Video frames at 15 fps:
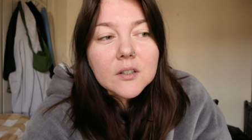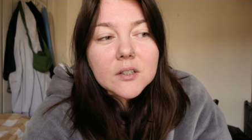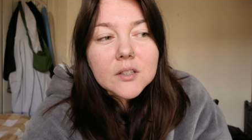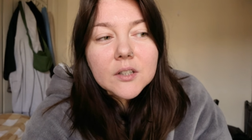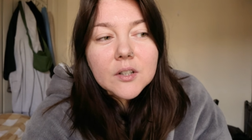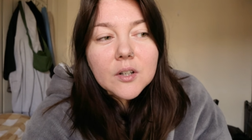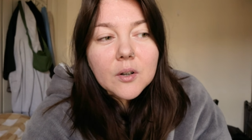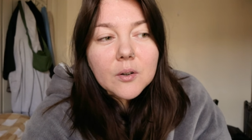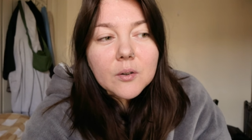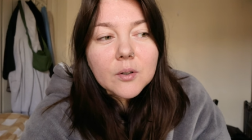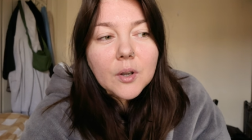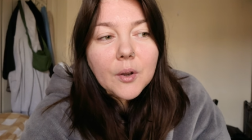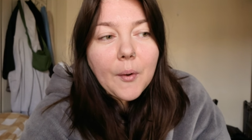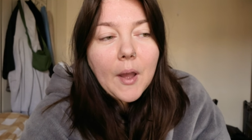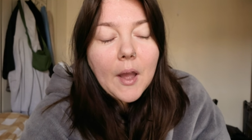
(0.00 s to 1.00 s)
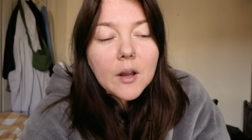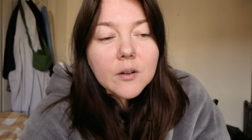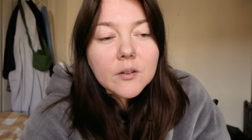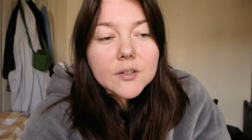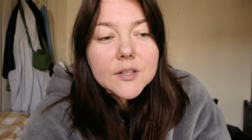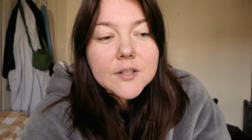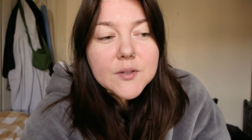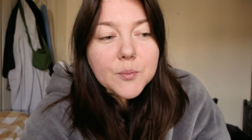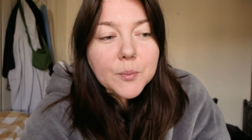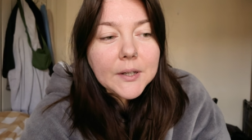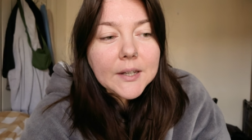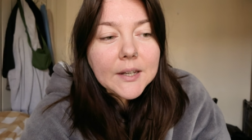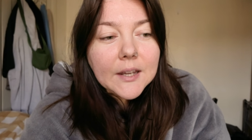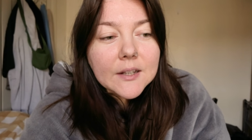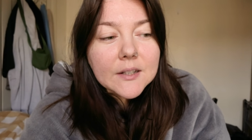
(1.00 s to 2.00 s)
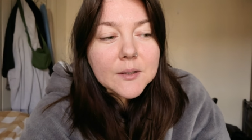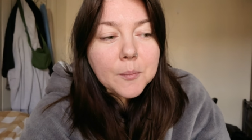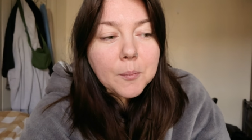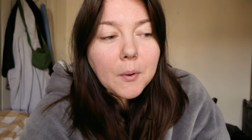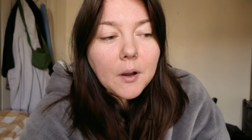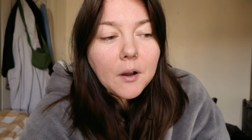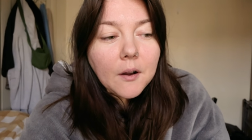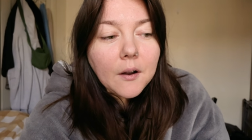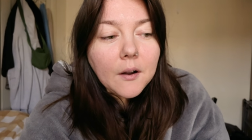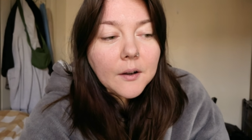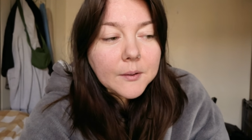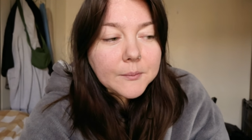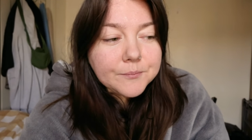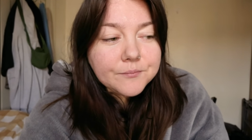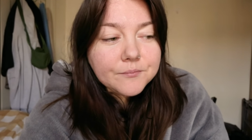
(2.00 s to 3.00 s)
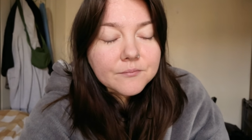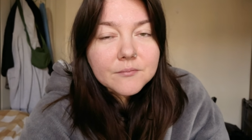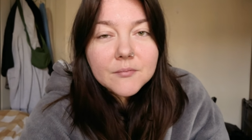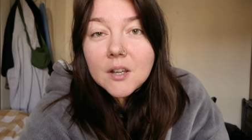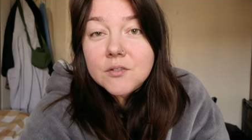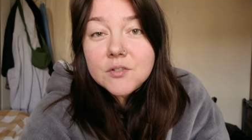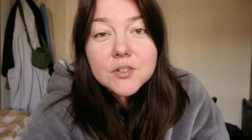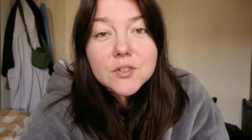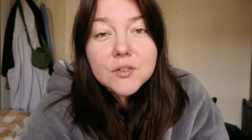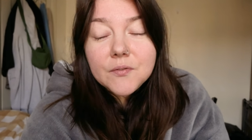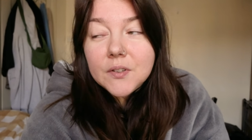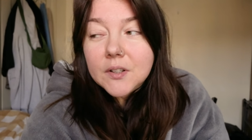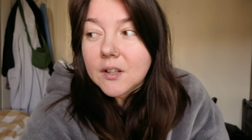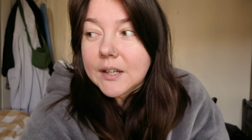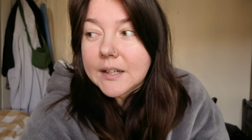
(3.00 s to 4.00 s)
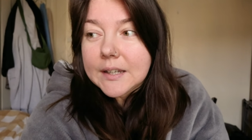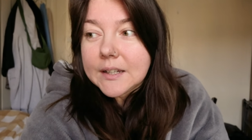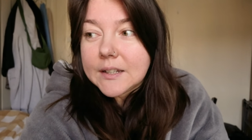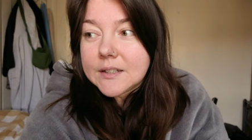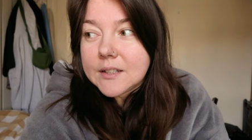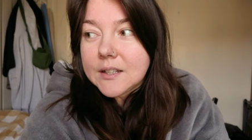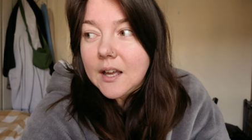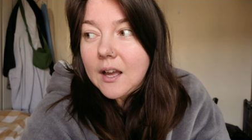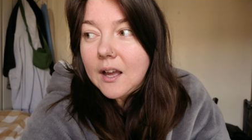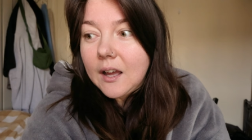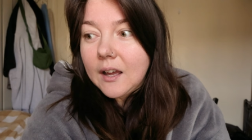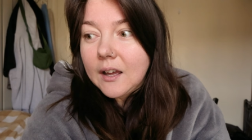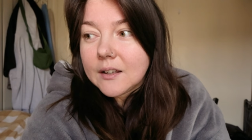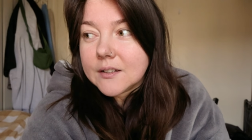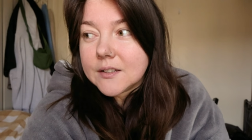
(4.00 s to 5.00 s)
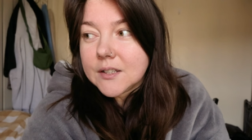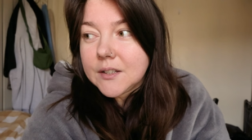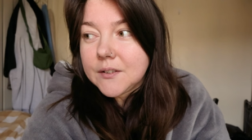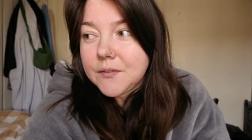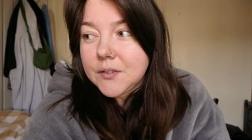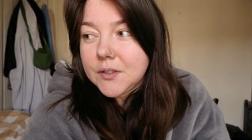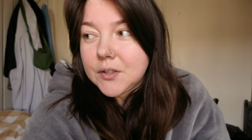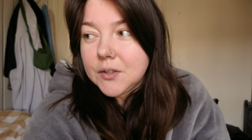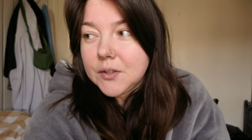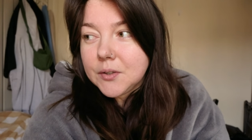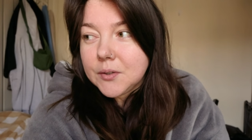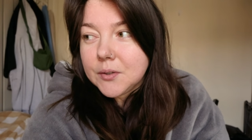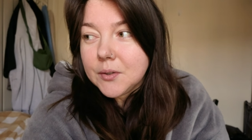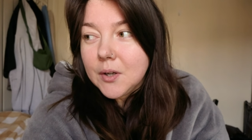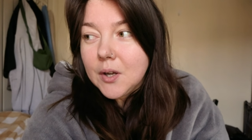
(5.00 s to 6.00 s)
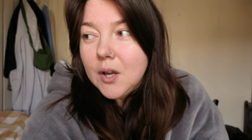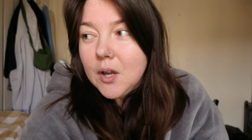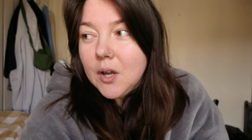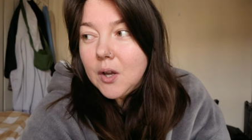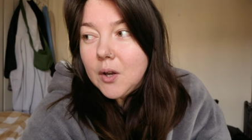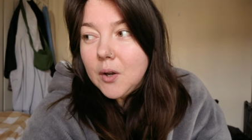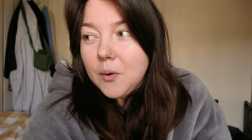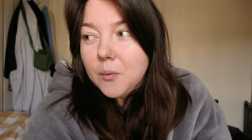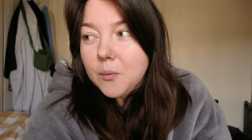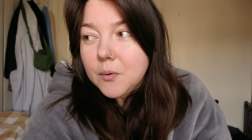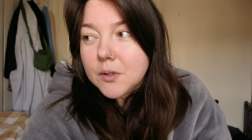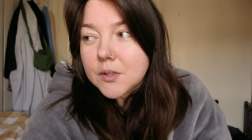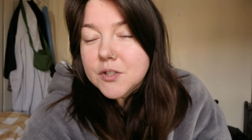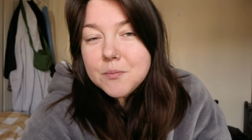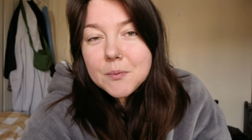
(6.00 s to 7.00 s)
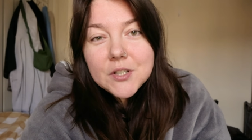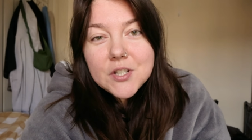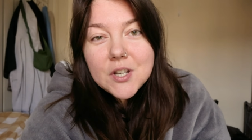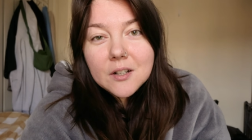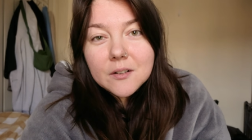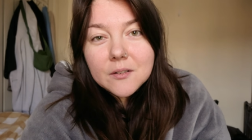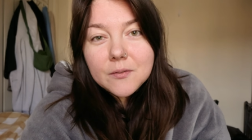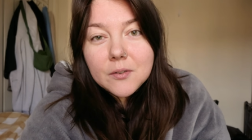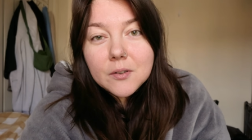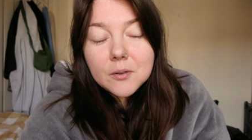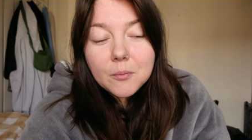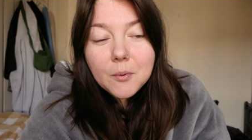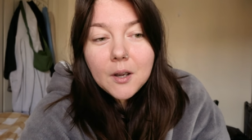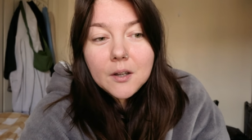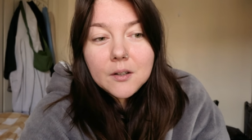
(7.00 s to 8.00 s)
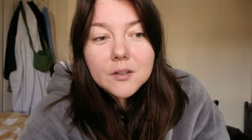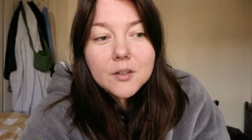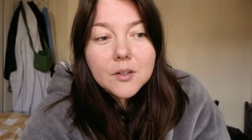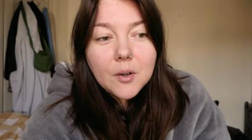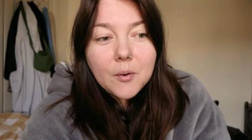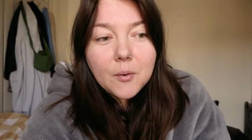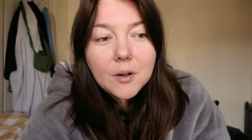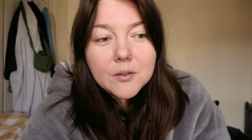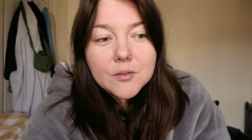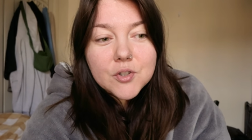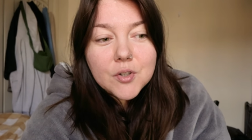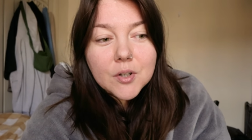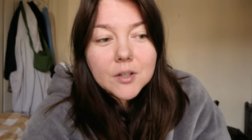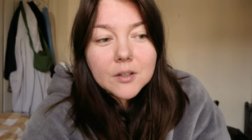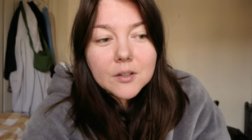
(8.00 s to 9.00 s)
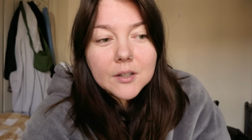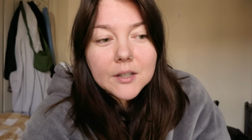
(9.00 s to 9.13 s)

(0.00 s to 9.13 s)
you know, go out. It's weekend, but I just don't feel like it. And if you watch my channel for a while, you know I struggle